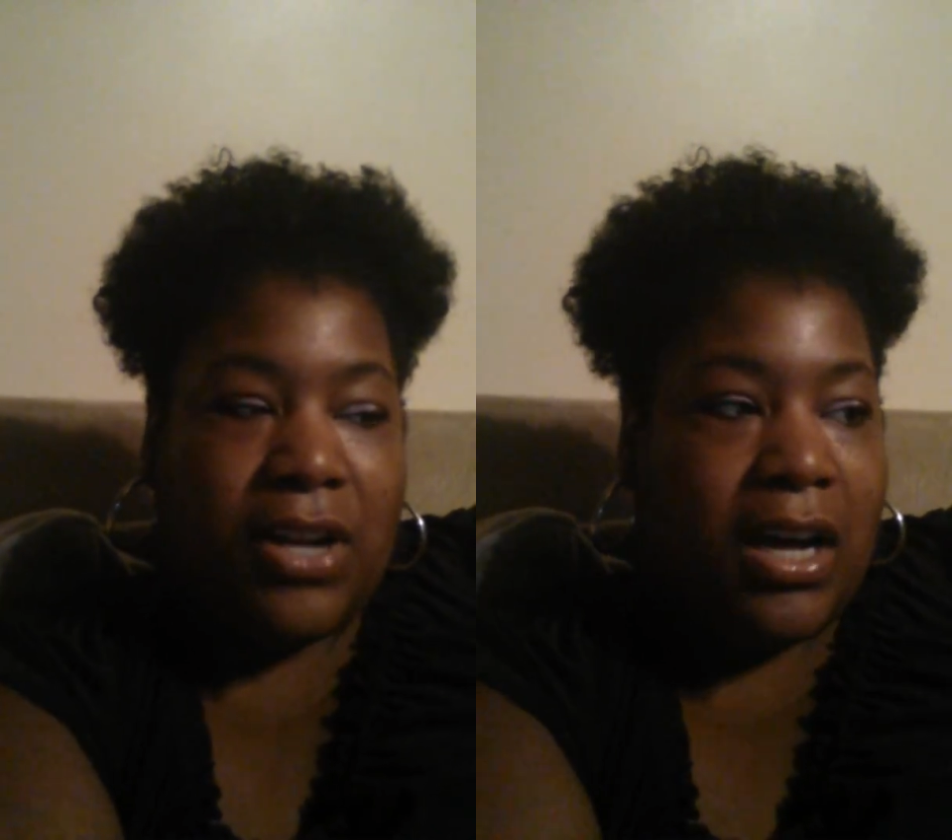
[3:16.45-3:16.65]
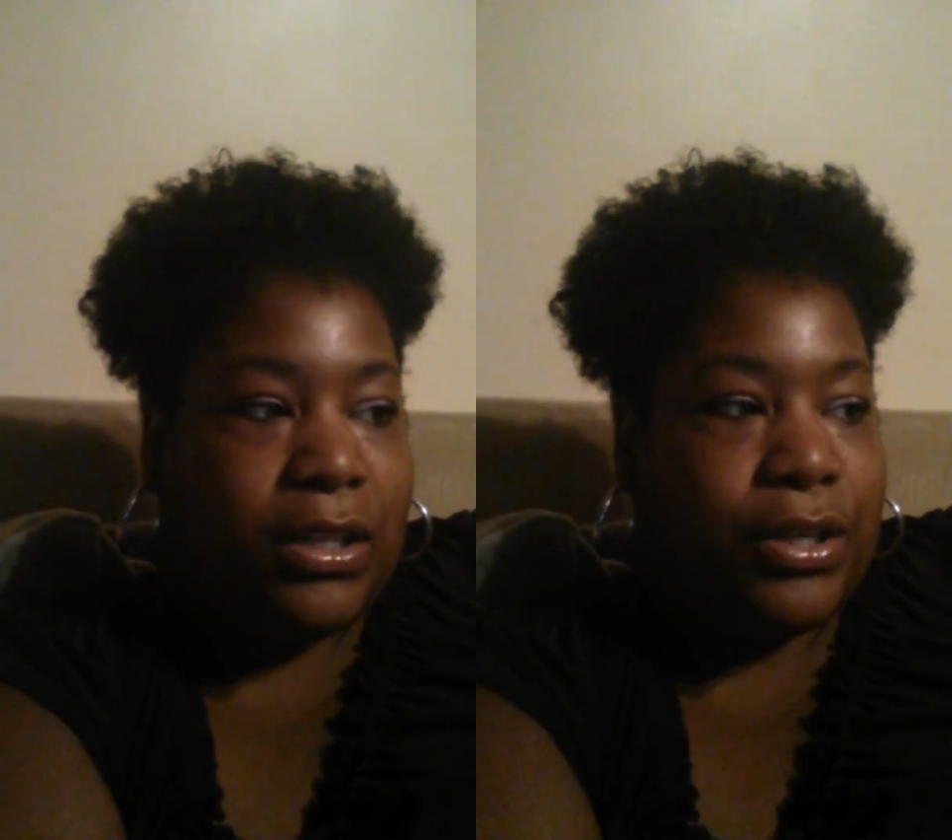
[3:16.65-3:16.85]
of
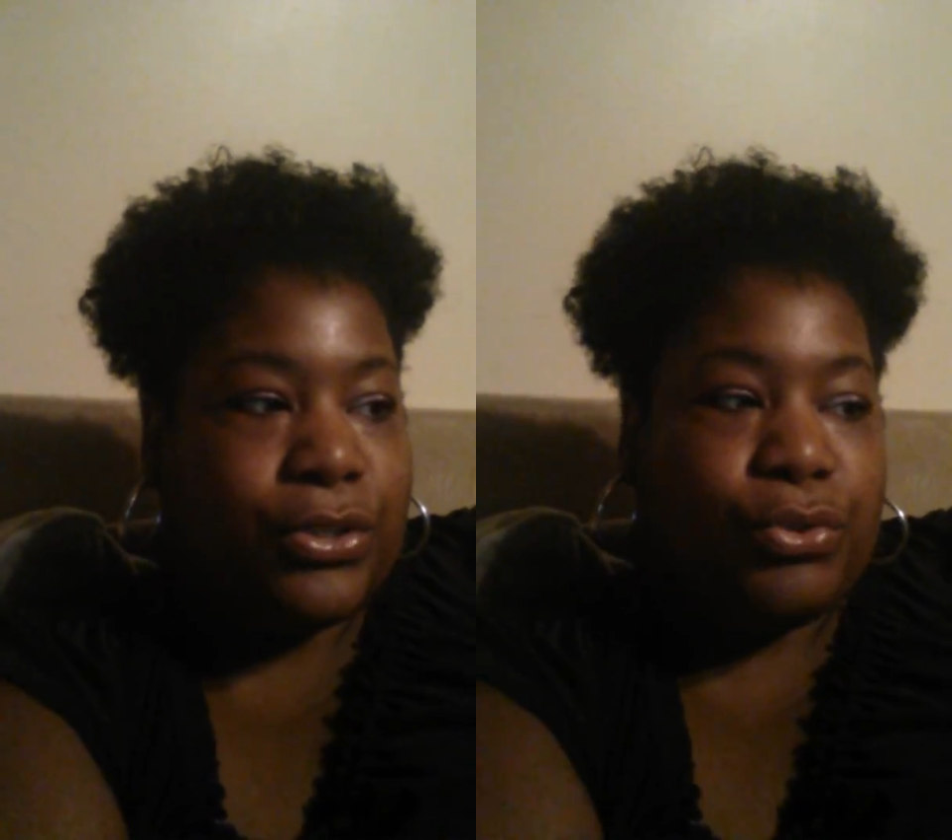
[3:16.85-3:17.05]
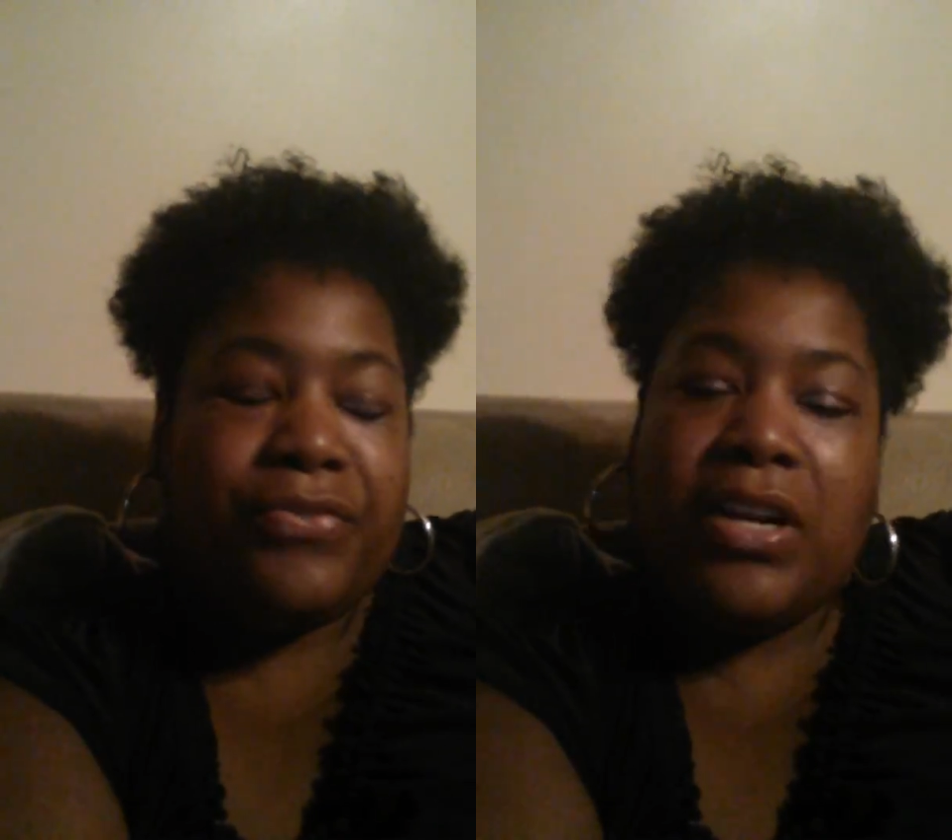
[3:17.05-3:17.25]

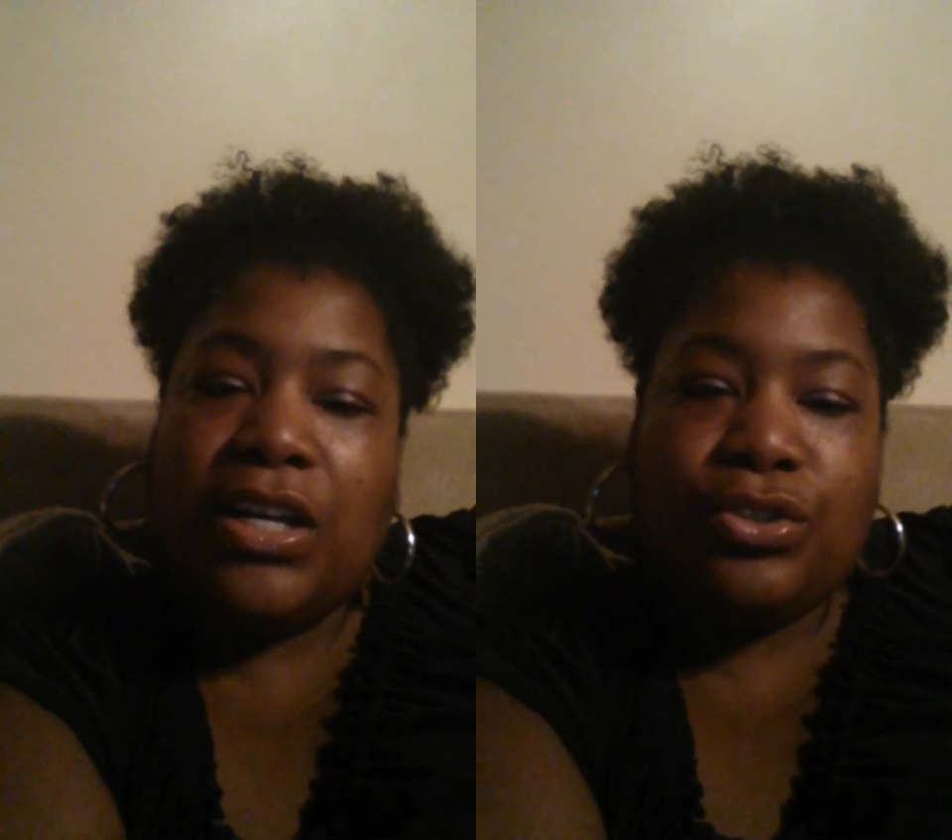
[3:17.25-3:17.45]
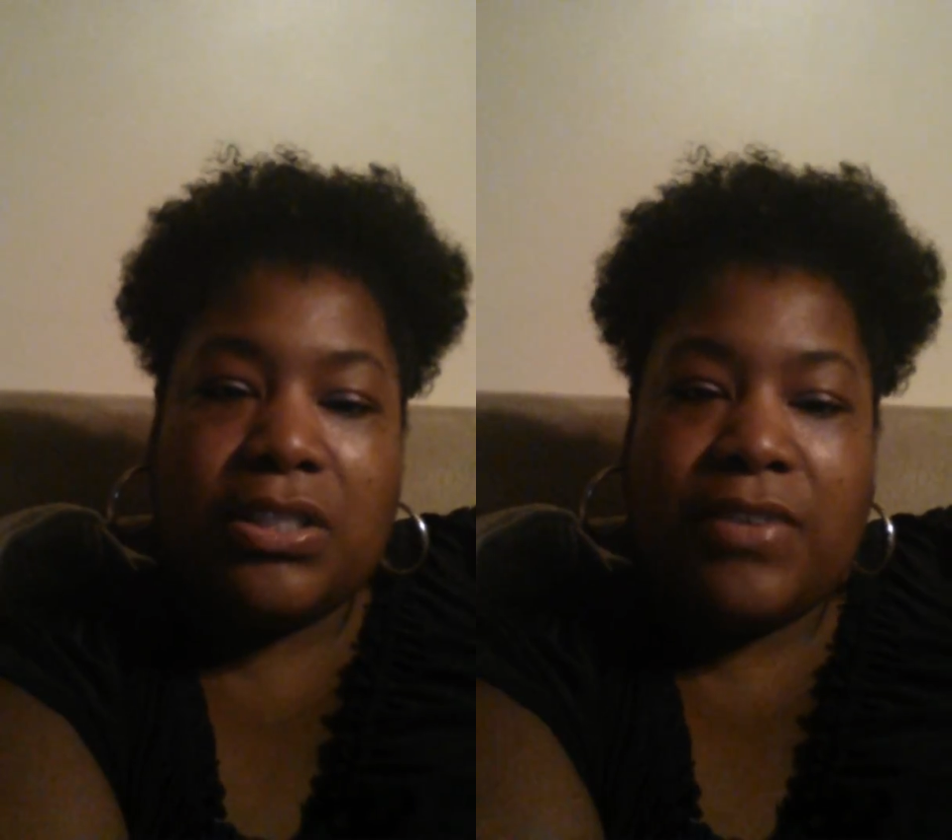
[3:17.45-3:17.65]
dollars or even
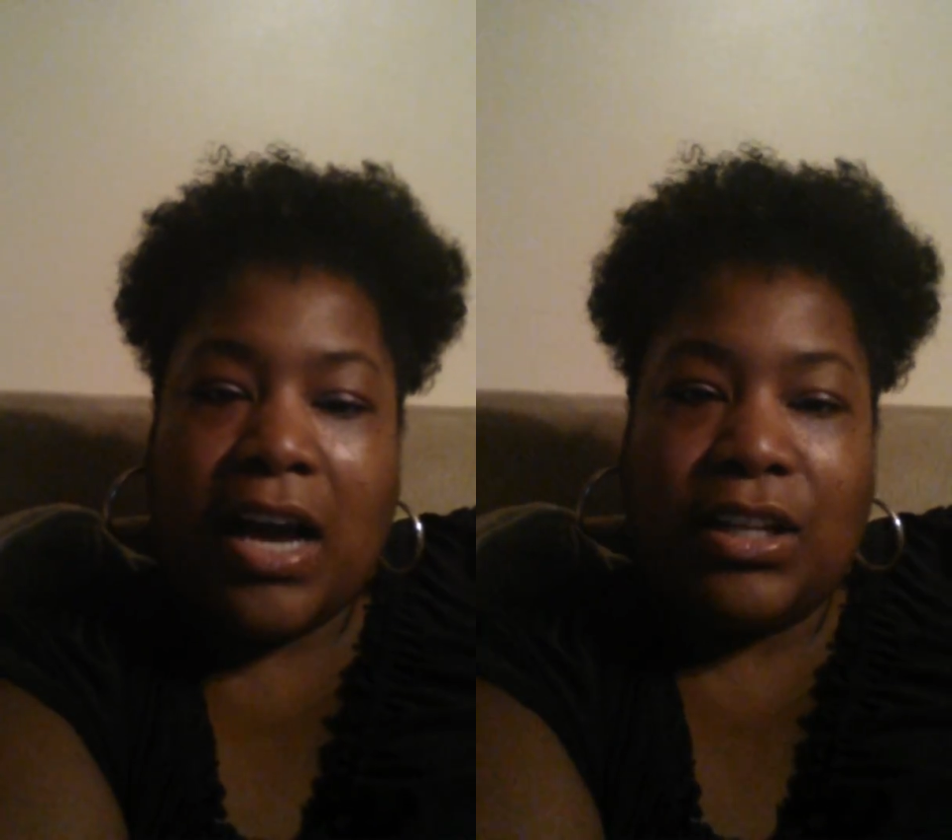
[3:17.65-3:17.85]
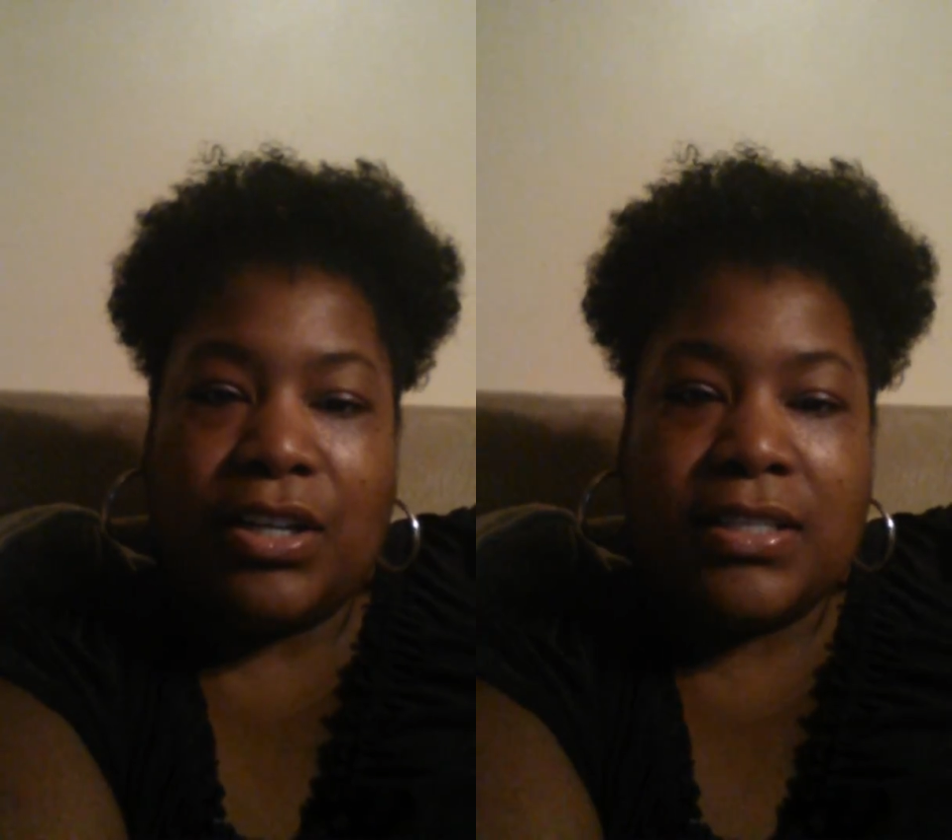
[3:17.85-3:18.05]
hundreds of
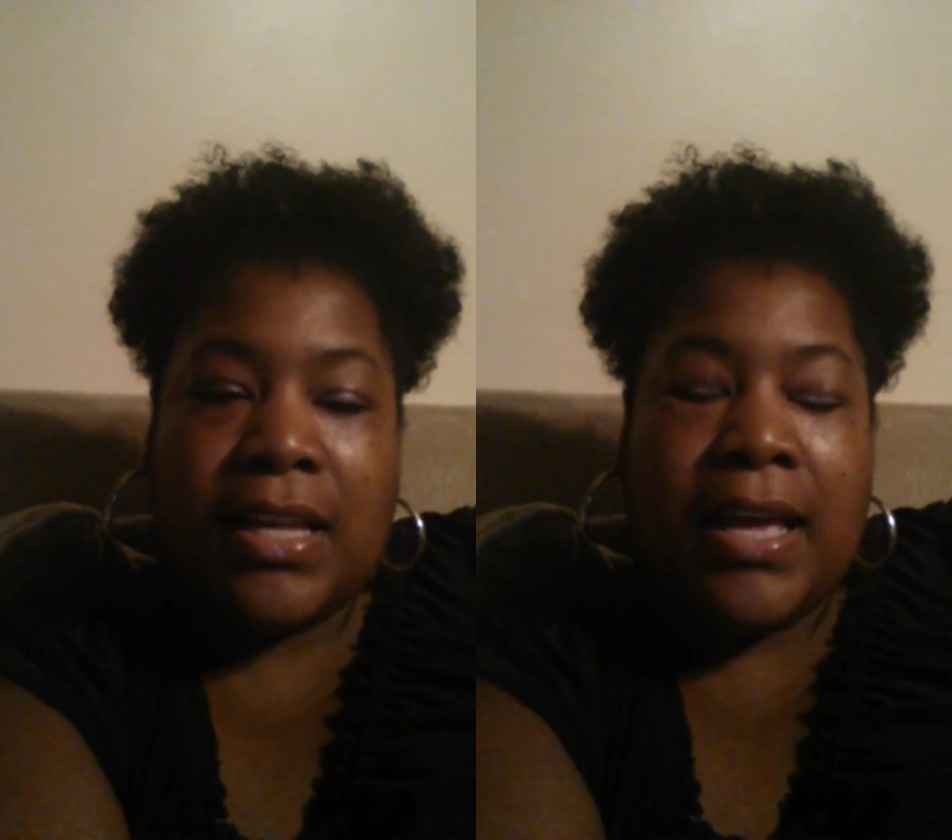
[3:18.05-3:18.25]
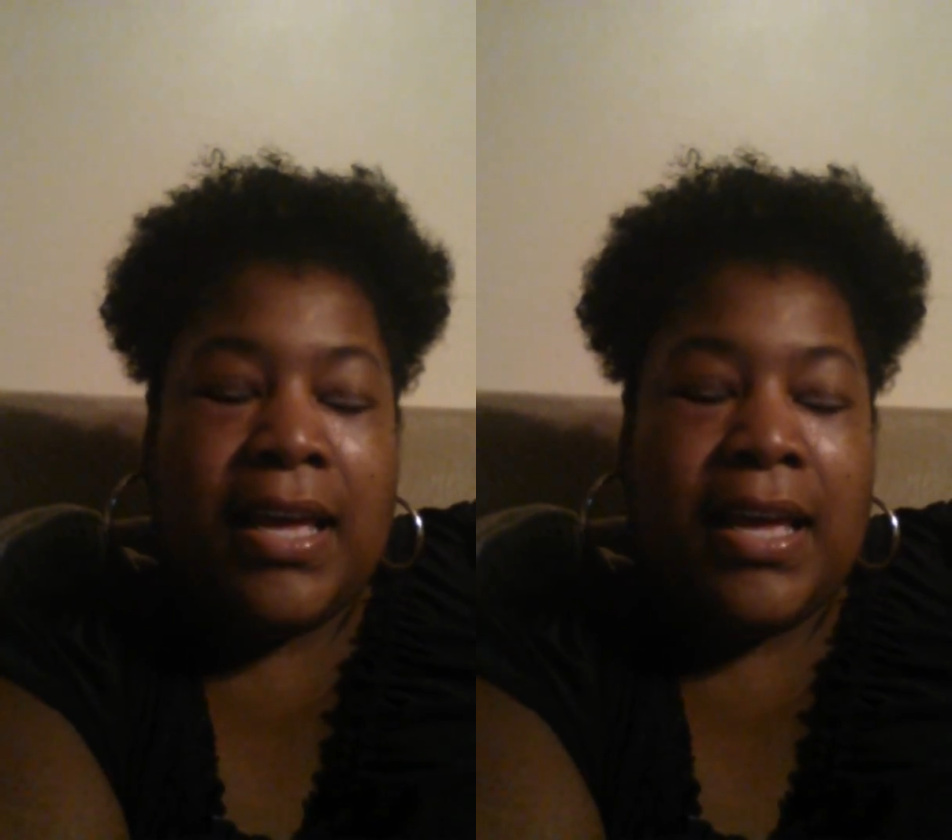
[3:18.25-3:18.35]
dollars